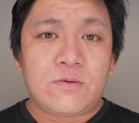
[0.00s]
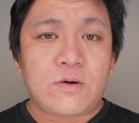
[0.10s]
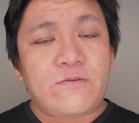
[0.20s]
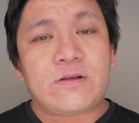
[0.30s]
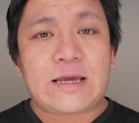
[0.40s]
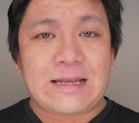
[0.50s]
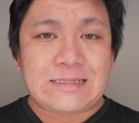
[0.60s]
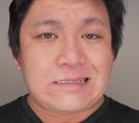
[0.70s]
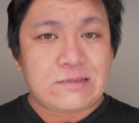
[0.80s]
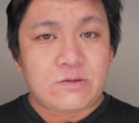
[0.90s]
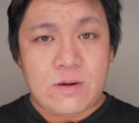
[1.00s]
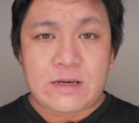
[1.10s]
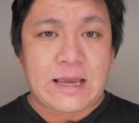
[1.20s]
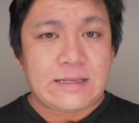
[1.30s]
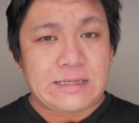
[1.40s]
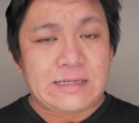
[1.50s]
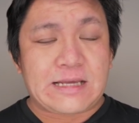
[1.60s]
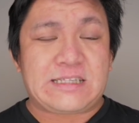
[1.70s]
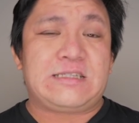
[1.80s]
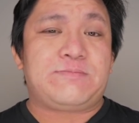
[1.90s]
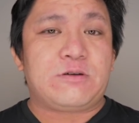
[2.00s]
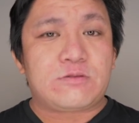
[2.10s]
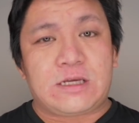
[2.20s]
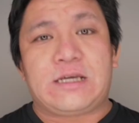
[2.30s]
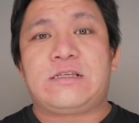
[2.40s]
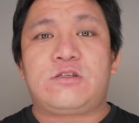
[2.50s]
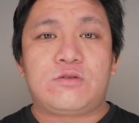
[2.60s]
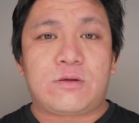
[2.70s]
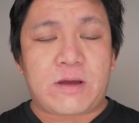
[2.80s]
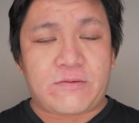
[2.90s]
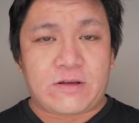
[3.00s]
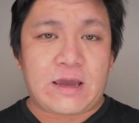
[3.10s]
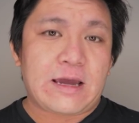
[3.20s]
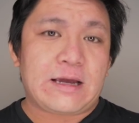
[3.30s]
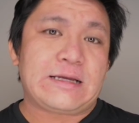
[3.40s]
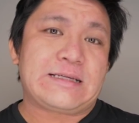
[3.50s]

One thing that is quite handy that's built into the Mavic Air,